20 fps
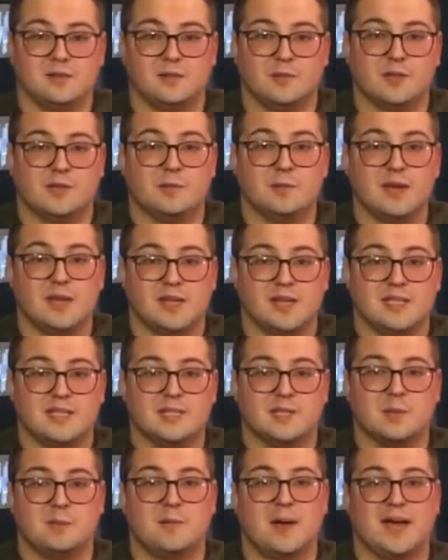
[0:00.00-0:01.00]
which
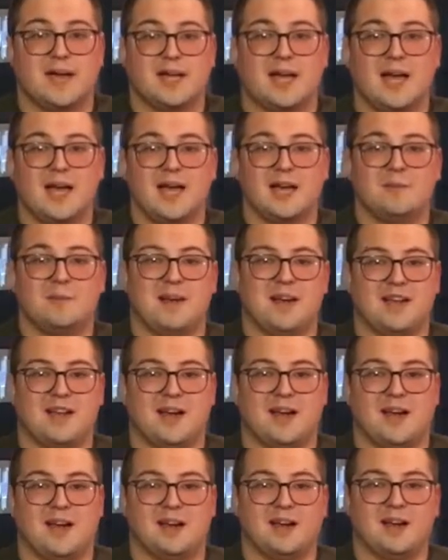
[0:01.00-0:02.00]
means, 'My
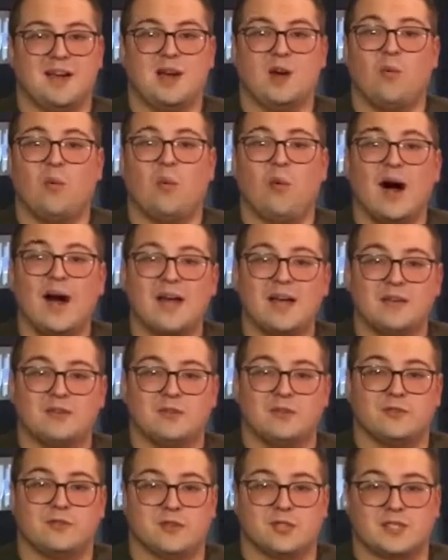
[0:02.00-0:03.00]
God, why
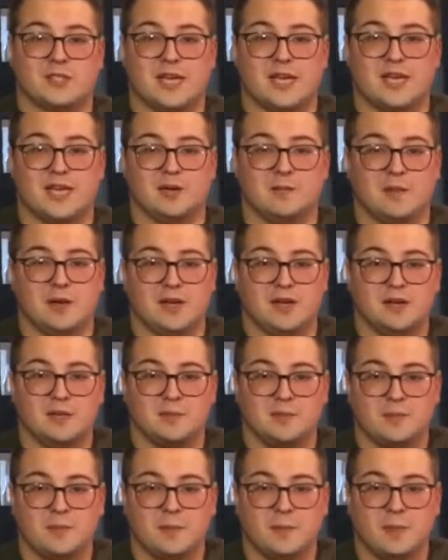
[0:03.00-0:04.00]
have you forsaken me?'"